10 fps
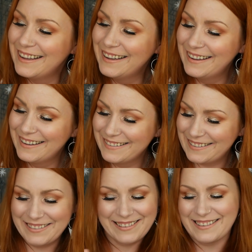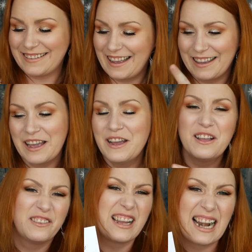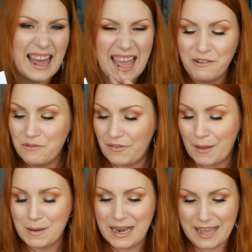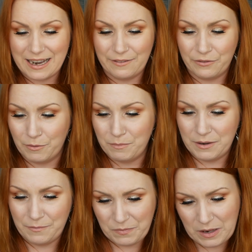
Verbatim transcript: so it's just like to Claire and family from,